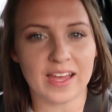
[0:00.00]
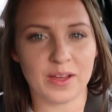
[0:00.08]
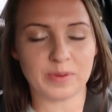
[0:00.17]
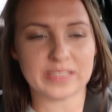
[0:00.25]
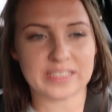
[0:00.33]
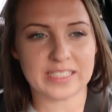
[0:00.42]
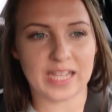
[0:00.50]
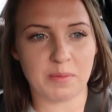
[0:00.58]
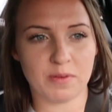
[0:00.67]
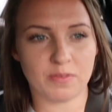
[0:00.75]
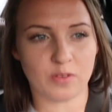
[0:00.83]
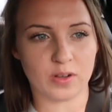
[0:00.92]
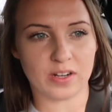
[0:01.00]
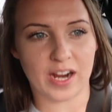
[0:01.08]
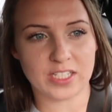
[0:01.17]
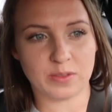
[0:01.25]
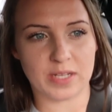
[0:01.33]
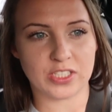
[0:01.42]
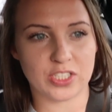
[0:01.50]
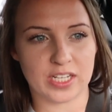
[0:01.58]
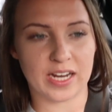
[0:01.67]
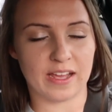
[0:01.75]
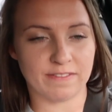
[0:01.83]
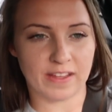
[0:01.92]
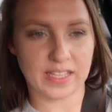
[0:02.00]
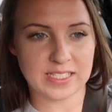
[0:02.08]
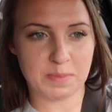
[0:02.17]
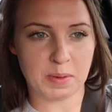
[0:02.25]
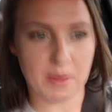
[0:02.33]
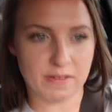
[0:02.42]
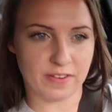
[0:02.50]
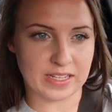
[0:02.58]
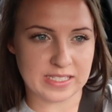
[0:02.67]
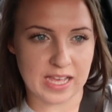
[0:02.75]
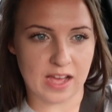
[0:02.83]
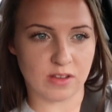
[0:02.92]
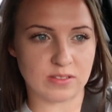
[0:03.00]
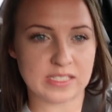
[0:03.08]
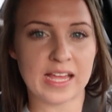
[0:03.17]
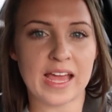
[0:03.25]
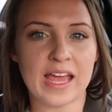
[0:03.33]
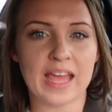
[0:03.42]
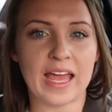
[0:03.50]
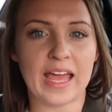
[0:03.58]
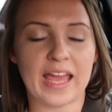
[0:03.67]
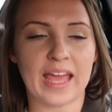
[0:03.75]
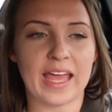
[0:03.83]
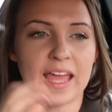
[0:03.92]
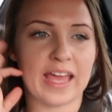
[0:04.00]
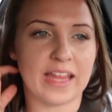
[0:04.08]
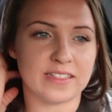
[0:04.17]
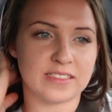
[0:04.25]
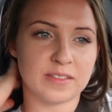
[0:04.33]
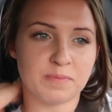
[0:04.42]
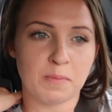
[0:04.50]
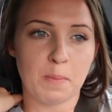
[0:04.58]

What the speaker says: it was the day before graduation. I fell asleep at my friend's house, and